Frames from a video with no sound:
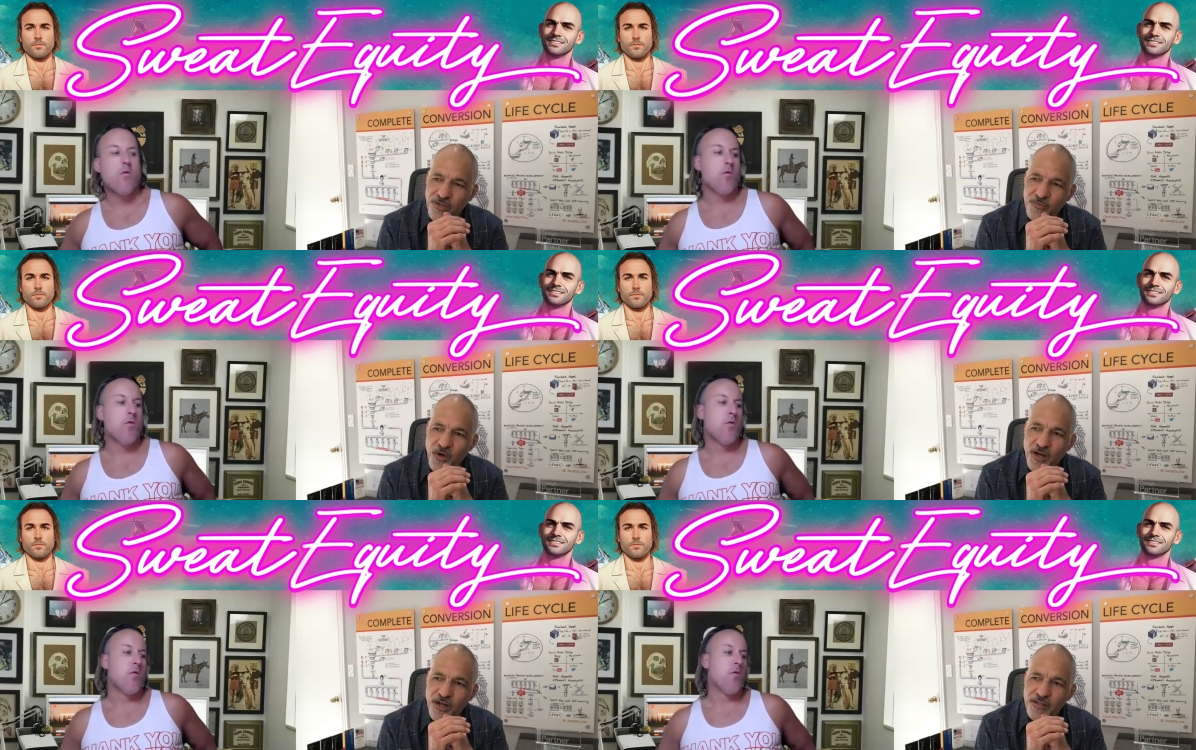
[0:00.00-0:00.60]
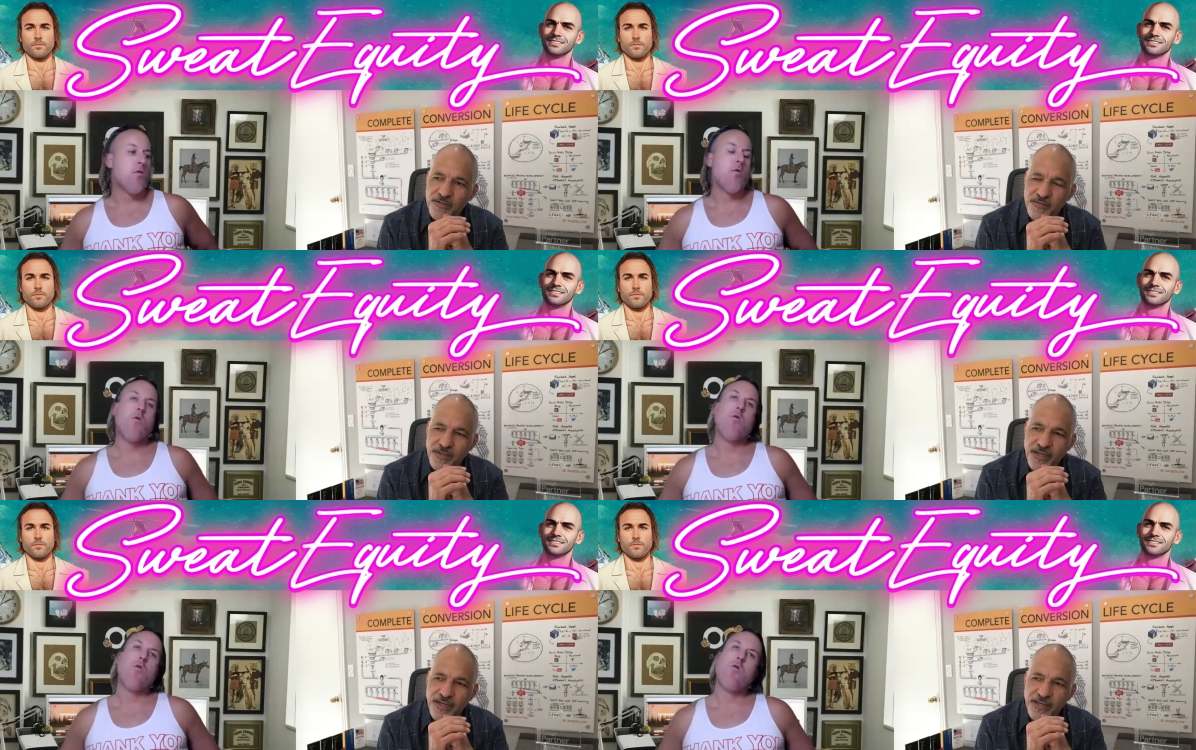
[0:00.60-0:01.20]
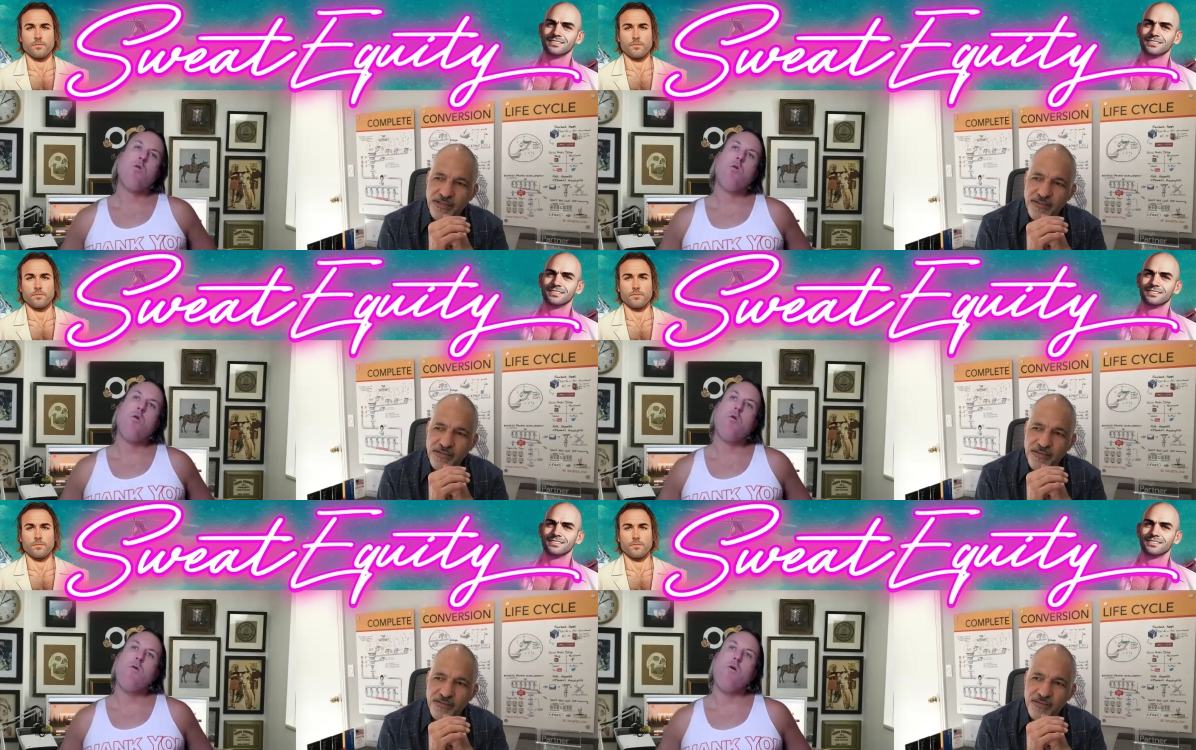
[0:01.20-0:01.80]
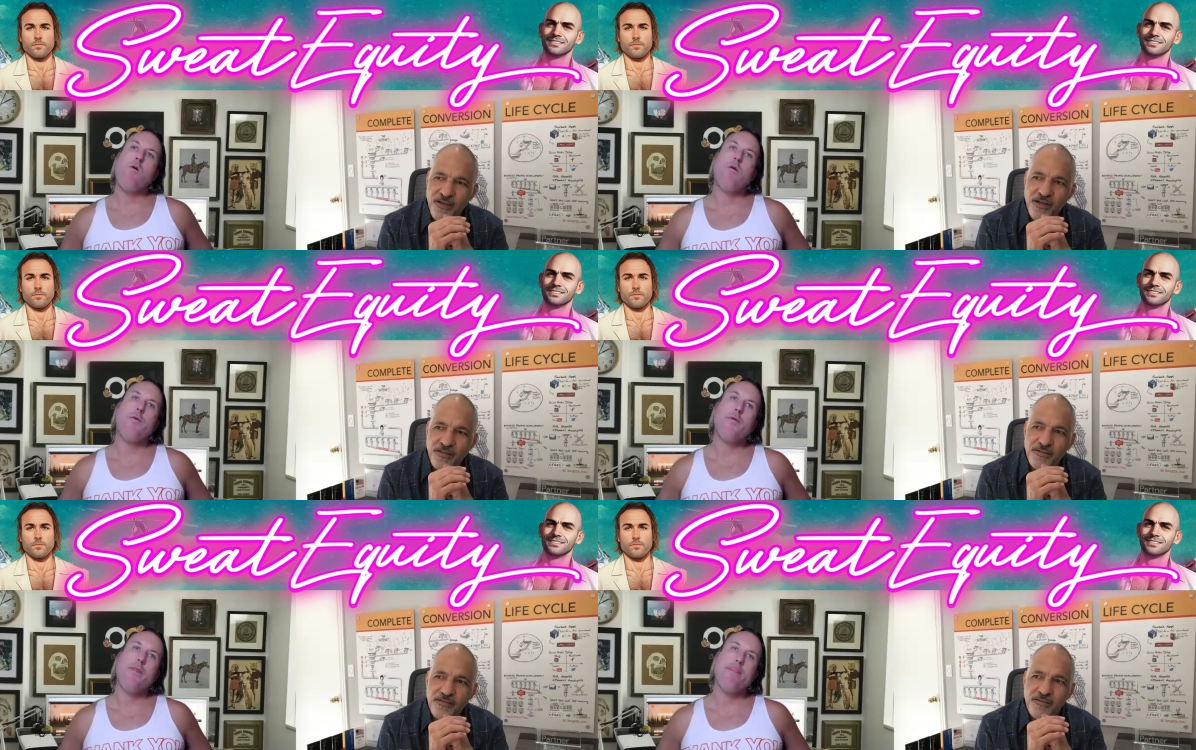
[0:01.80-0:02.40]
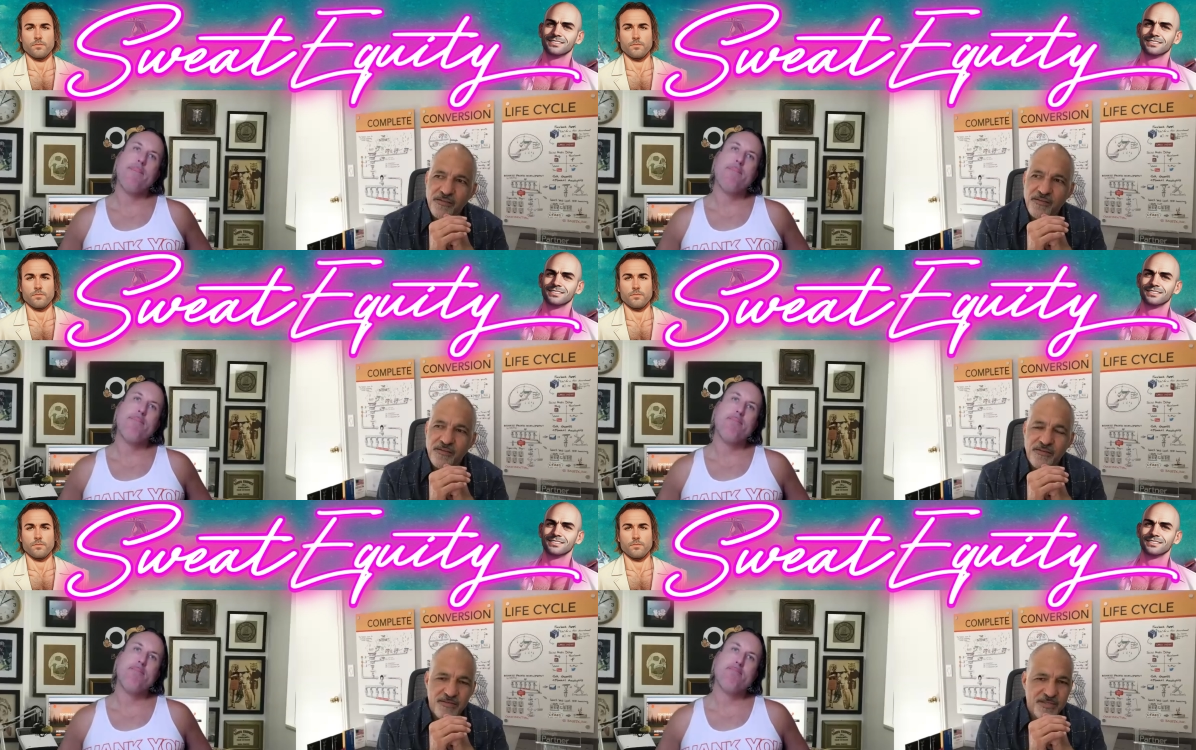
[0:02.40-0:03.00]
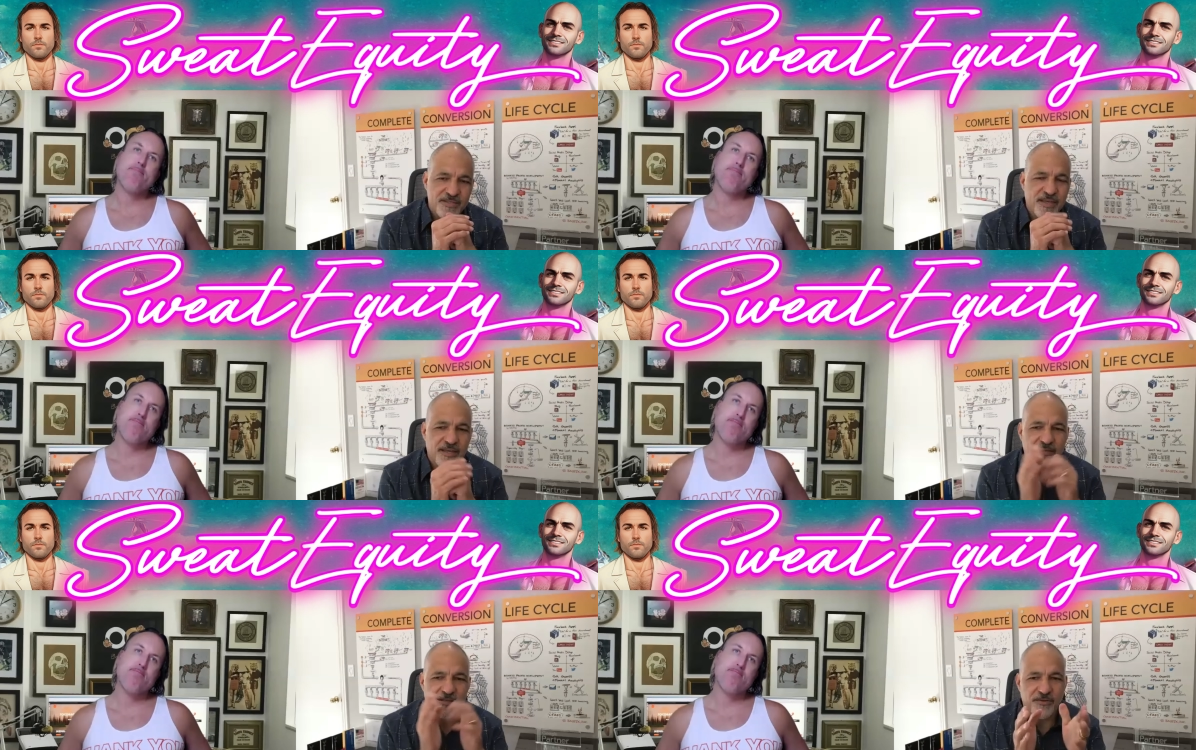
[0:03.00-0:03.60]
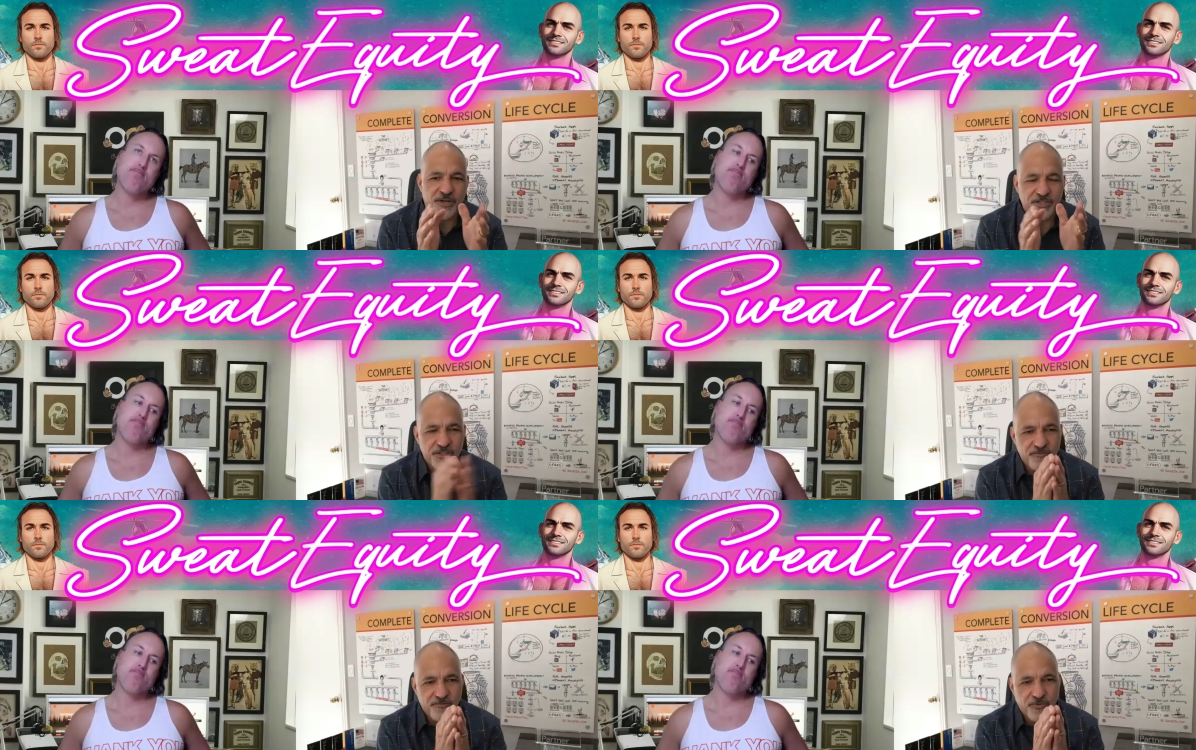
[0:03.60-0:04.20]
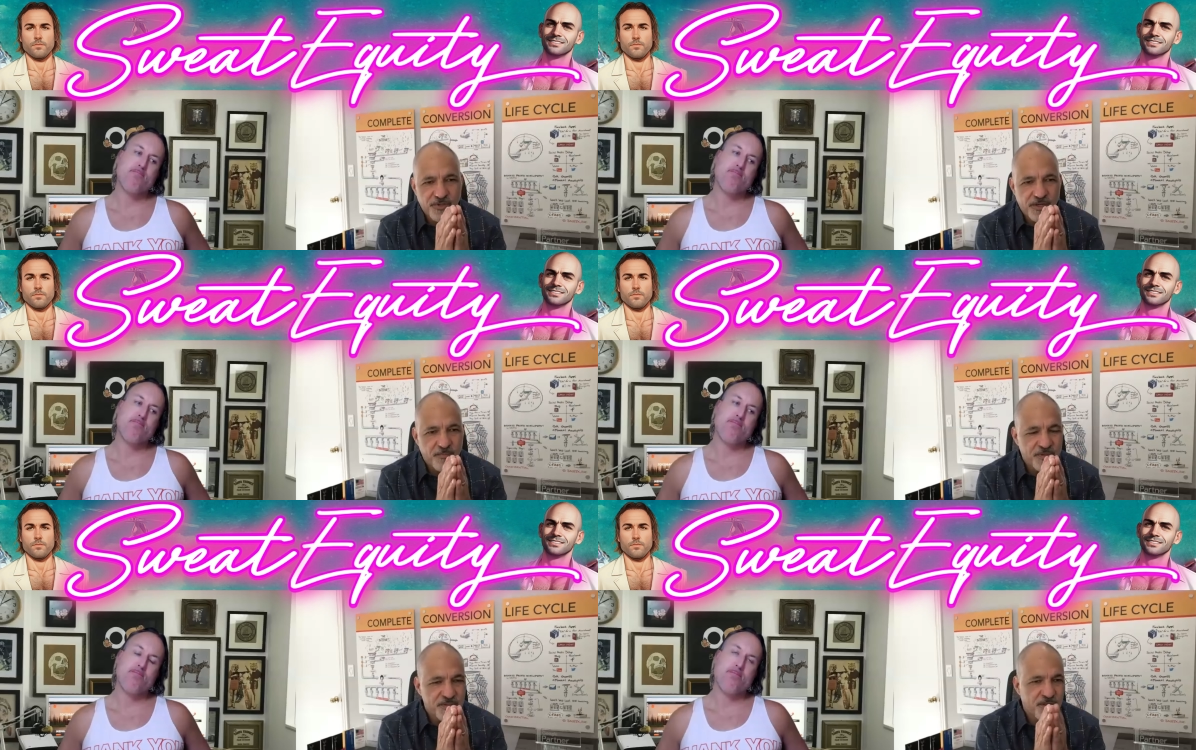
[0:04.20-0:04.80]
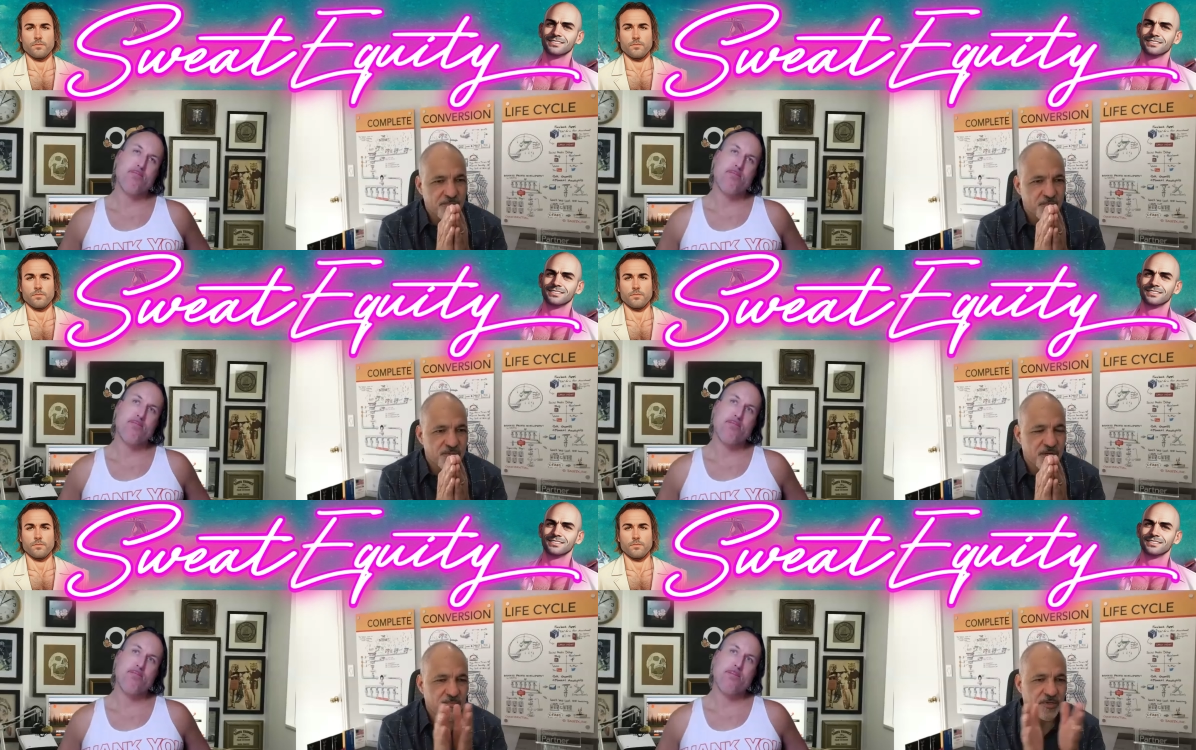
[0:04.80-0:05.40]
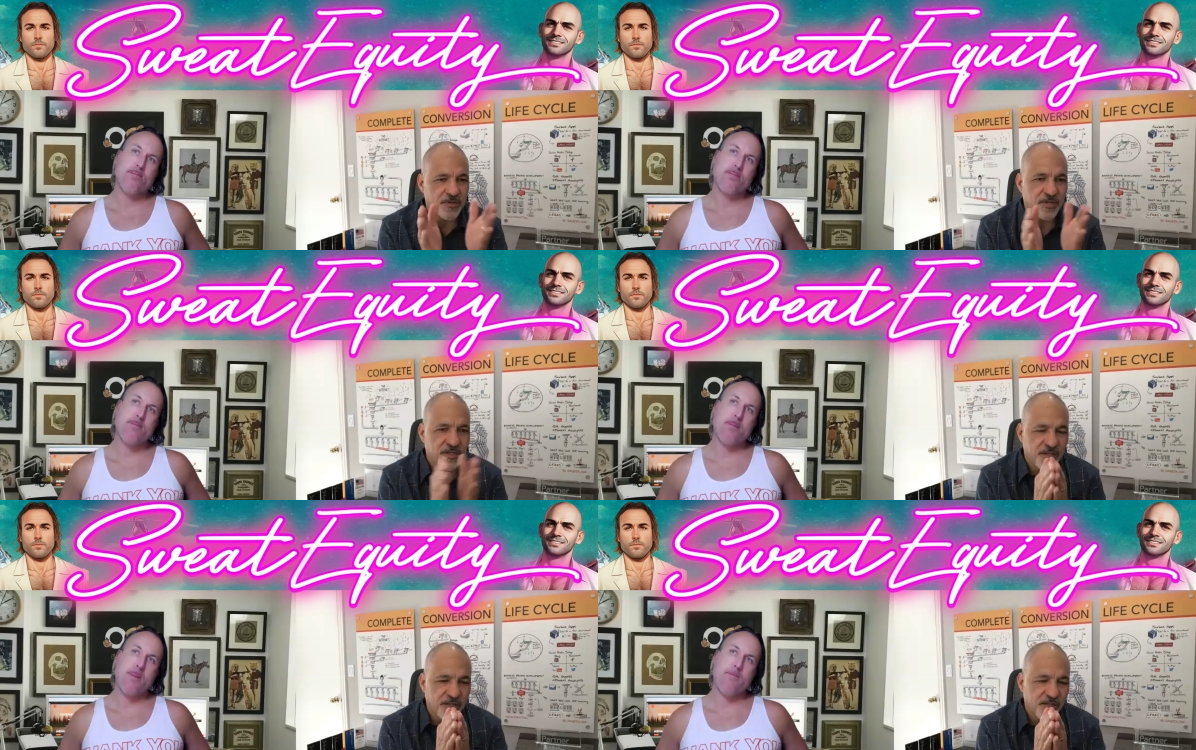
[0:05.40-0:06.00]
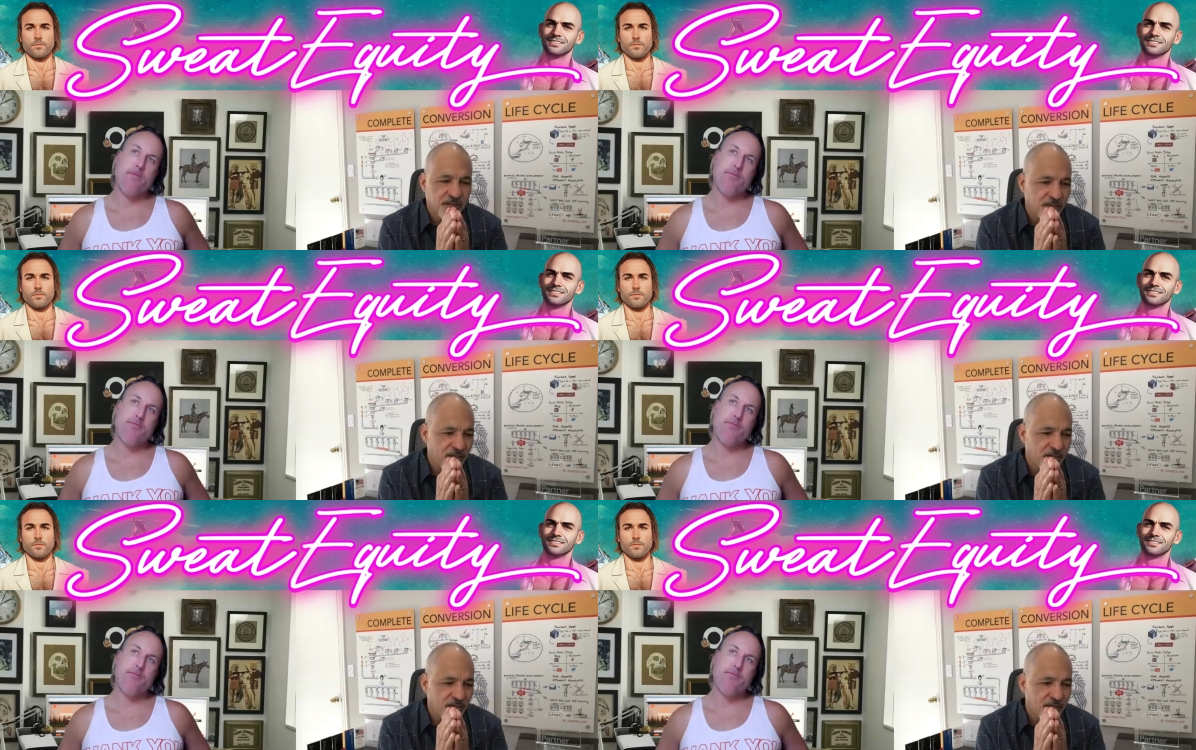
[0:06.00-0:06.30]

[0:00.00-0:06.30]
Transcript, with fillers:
Speaker 1: run wild and not set the direction for them in some to some degree, like